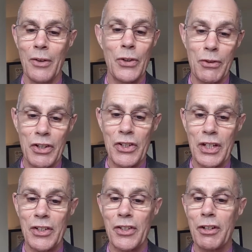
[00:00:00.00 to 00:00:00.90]
For
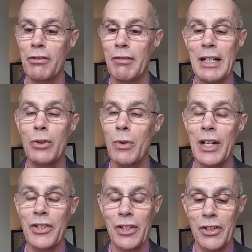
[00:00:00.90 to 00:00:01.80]
Christians, there are real
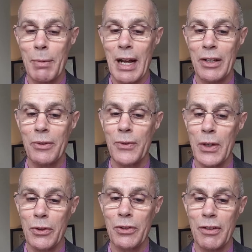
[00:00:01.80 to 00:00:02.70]
questions about the
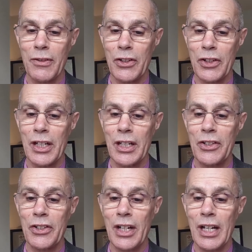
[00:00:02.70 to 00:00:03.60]
future of the
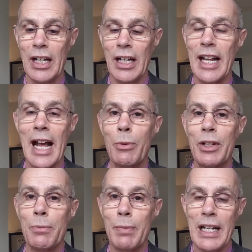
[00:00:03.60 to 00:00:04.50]
church and how we're
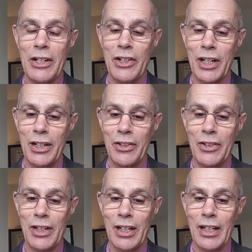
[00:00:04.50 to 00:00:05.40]
to be
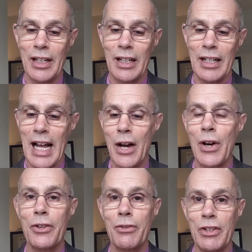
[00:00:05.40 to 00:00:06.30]
church and how
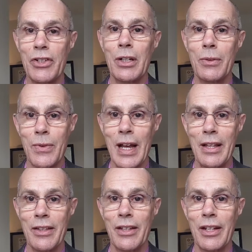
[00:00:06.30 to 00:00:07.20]
our Christian
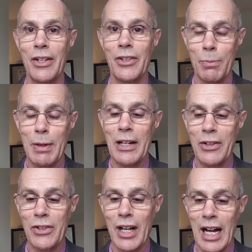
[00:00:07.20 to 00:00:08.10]
faith
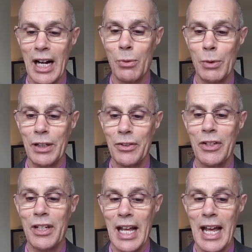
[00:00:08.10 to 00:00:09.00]
speaks to our world
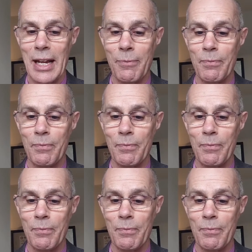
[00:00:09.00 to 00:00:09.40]
today.